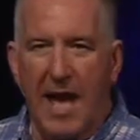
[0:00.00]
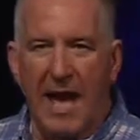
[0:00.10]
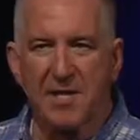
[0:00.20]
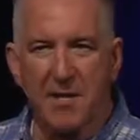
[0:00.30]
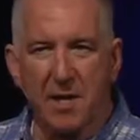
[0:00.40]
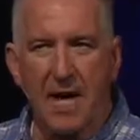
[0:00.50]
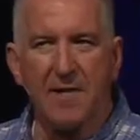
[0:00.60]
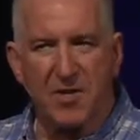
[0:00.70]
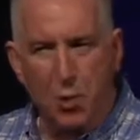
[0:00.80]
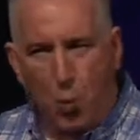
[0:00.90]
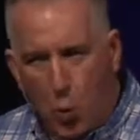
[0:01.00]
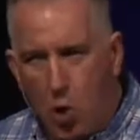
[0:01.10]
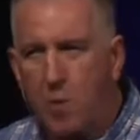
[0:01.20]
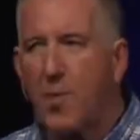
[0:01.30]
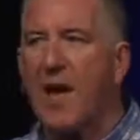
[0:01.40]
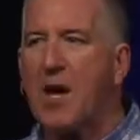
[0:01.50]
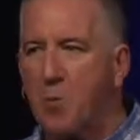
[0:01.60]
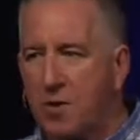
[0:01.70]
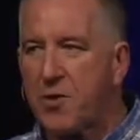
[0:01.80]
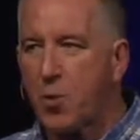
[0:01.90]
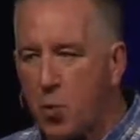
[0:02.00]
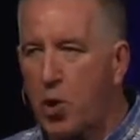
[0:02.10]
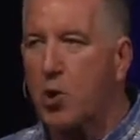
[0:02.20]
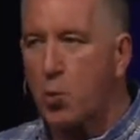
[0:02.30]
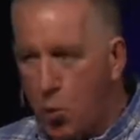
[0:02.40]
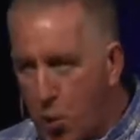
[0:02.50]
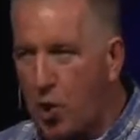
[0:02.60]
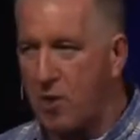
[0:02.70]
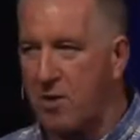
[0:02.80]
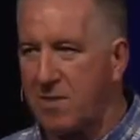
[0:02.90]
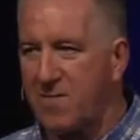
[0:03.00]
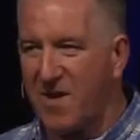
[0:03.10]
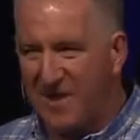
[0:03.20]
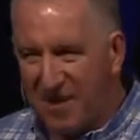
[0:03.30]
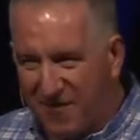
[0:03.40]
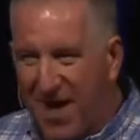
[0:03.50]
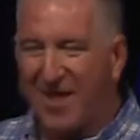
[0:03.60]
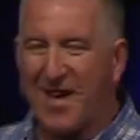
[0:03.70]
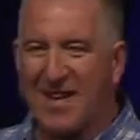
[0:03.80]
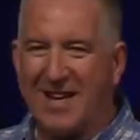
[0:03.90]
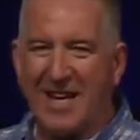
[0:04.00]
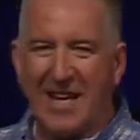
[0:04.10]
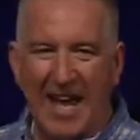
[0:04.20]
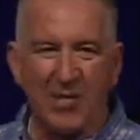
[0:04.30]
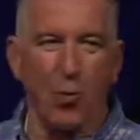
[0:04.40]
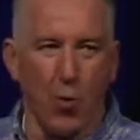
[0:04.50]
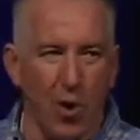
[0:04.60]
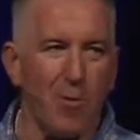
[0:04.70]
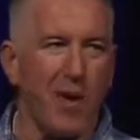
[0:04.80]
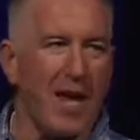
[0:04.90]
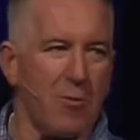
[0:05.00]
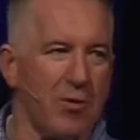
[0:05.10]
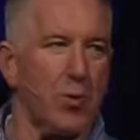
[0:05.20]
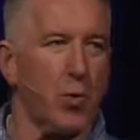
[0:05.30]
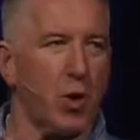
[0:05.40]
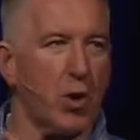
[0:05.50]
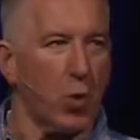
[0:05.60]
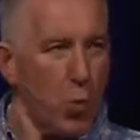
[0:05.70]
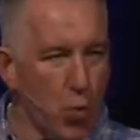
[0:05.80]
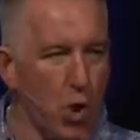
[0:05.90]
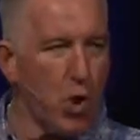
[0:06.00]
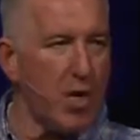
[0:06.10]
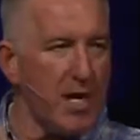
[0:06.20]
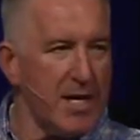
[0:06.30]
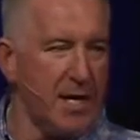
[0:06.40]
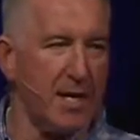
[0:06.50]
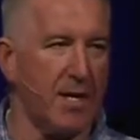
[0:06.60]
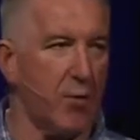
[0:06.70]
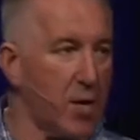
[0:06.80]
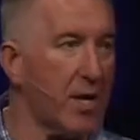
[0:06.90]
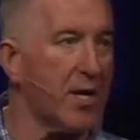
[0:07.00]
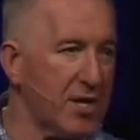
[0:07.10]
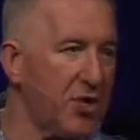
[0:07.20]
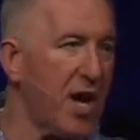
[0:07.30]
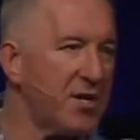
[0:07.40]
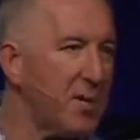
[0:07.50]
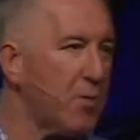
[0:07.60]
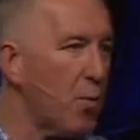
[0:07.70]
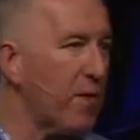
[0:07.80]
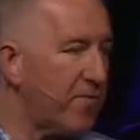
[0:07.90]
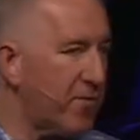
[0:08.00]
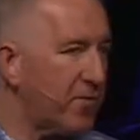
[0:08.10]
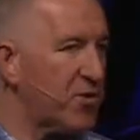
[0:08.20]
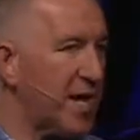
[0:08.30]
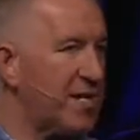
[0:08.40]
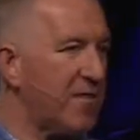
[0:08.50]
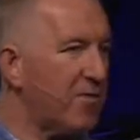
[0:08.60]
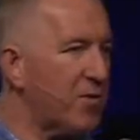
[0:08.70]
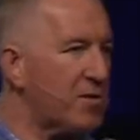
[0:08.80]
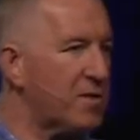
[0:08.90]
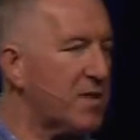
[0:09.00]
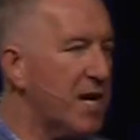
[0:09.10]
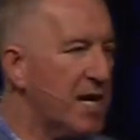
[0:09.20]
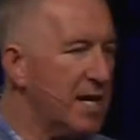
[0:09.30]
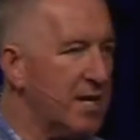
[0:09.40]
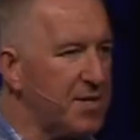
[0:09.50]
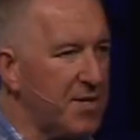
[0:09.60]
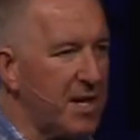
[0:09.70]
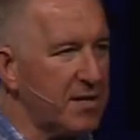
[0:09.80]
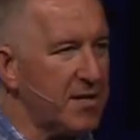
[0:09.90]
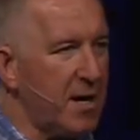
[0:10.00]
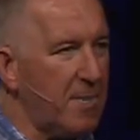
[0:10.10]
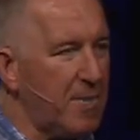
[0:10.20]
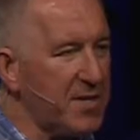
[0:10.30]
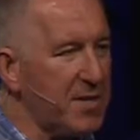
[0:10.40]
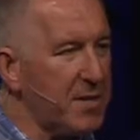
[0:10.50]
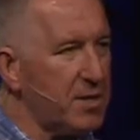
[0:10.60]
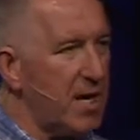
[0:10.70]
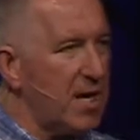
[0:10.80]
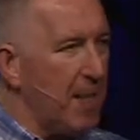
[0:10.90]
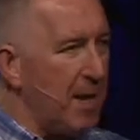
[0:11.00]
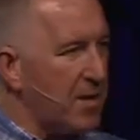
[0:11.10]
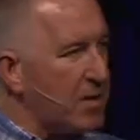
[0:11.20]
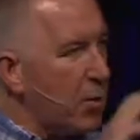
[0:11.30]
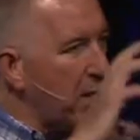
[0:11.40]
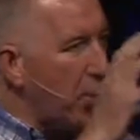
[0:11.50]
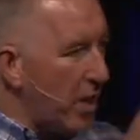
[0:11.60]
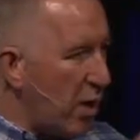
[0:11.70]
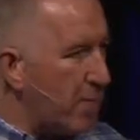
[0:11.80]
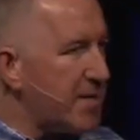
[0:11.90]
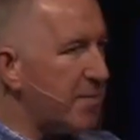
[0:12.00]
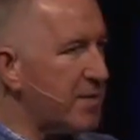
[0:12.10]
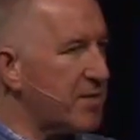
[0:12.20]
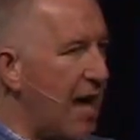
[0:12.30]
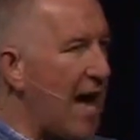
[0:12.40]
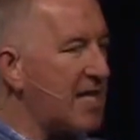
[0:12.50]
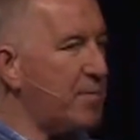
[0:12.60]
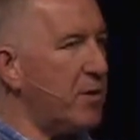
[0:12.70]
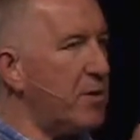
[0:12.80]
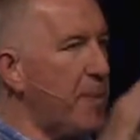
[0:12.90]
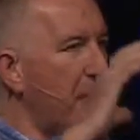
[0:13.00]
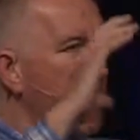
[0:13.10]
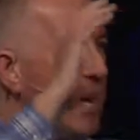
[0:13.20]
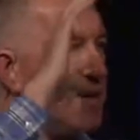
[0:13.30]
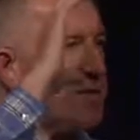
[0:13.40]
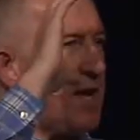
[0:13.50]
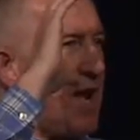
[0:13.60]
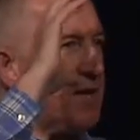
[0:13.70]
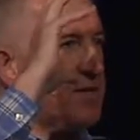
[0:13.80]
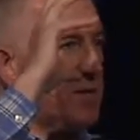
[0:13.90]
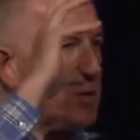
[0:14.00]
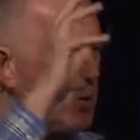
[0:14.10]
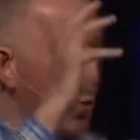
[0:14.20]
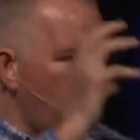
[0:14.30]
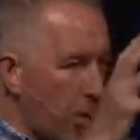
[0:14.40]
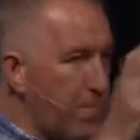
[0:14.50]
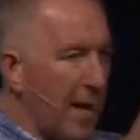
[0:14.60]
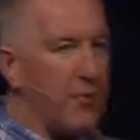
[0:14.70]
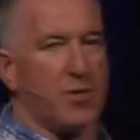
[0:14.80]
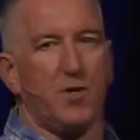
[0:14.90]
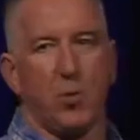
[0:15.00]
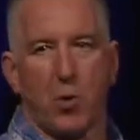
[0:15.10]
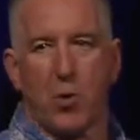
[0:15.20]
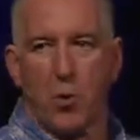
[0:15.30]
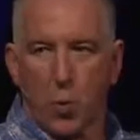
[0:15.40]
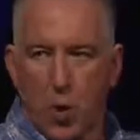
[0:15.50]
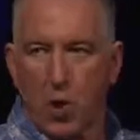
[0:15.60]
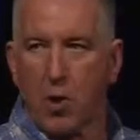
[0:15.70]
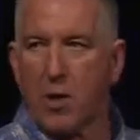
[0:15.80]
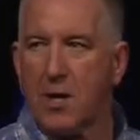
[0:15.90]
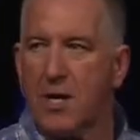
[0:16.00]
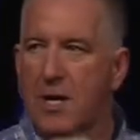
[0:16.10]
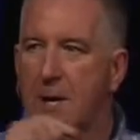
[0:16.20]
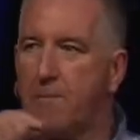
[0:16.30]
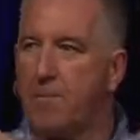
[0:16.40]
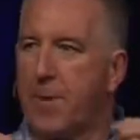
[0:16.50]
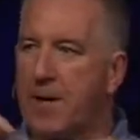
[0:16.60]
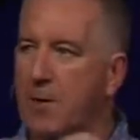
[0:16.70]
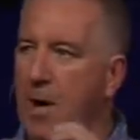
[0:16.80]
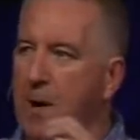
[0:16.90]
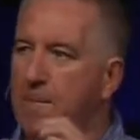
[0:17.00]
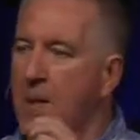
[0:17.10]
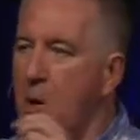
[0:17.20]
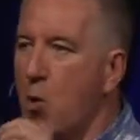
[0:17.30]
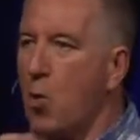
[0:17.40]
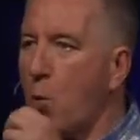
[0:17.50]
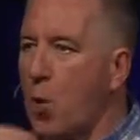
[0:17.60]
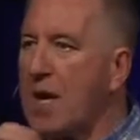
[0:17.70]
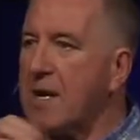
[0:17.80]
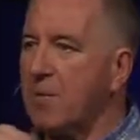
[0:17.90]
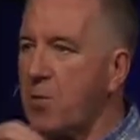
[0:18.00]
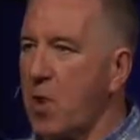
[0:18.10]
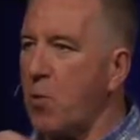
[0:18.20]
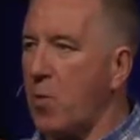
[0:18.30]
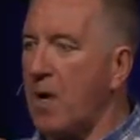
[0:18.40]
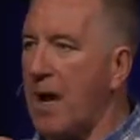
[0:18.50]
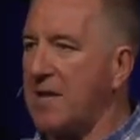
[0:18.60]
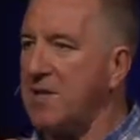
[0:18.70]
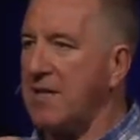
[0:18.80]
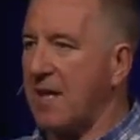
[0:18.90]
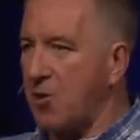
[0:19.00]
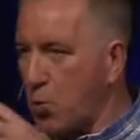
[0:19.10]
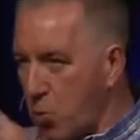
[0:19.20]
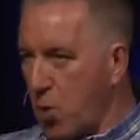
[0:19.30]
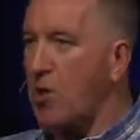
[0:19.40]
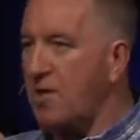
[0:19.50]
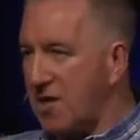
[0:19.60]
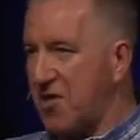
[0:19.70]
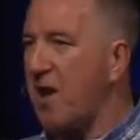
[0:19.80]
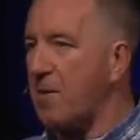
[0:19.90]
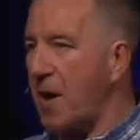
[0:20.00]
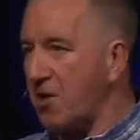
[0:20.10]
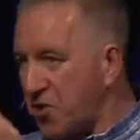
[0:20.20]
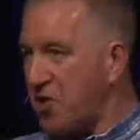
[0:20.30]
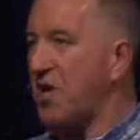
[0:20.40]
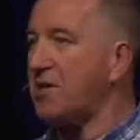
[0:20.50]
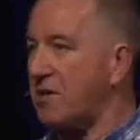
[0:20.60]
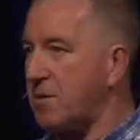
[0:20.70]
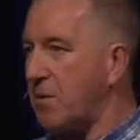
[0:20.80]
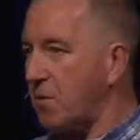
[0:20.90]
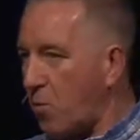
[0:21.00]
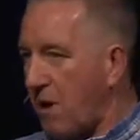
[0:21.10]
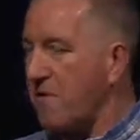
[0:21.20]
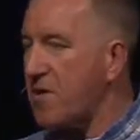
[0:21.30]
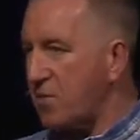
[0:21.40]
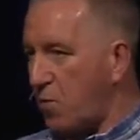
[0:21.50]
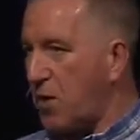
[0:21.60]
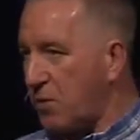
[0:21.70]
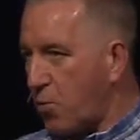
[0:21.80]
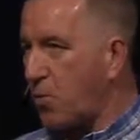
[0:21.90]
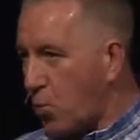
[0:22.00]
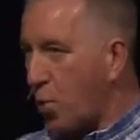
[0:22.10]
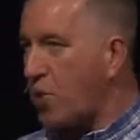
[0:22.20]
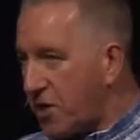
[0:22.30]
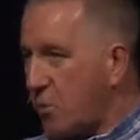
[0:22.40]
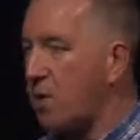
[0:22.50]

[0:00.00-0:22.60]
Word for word: has kind of this word play with the word word, if you can follow that. He has a word play with the word word. And we're going to look at John chapter 1 for the first 18 verses in today's message. And so when he opens up his gospel, he just has this word play with this word word. But we end up realizing that the word that he's talking about is Jesus. I mean, wherever you read the word word, you could